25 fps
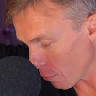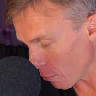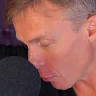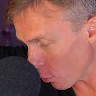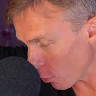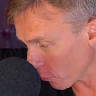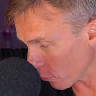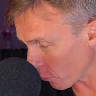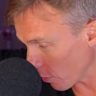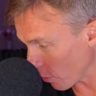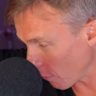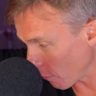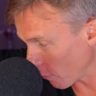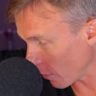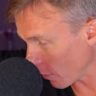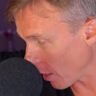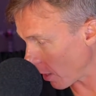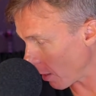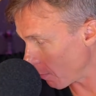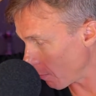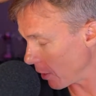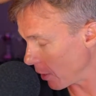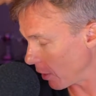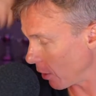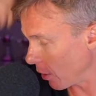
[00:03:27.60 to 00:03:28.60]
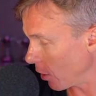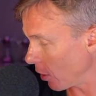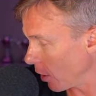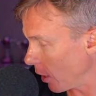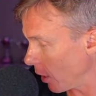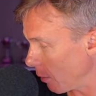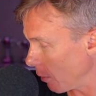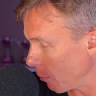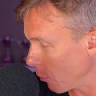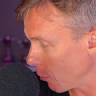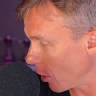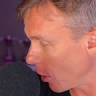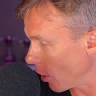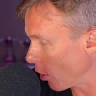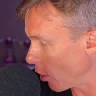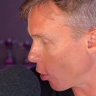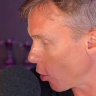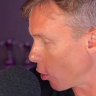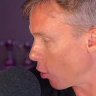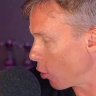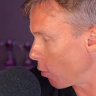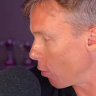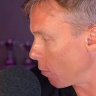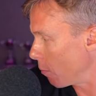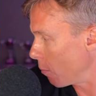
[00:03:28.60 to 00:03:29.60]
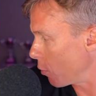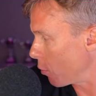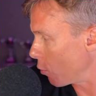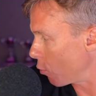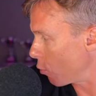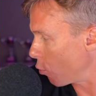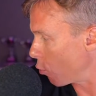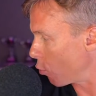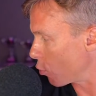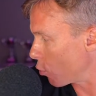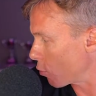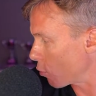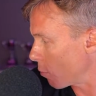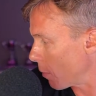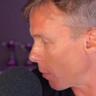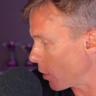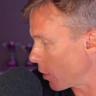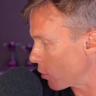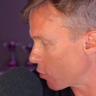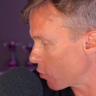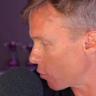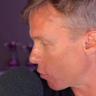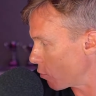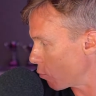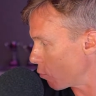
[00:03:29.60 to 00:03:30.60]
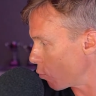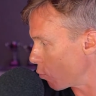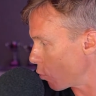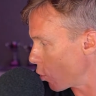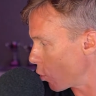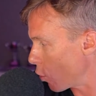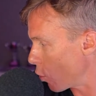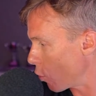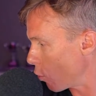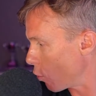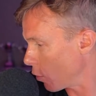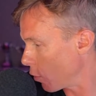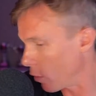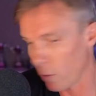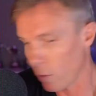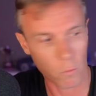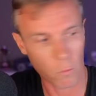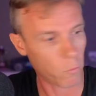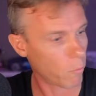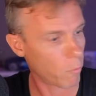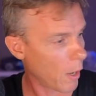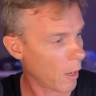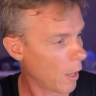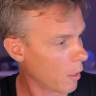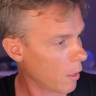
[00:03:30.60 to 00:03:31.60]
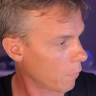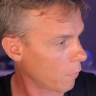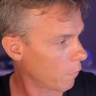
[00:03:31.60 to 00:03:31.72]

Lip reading: more stuff coming in my home automation world as well.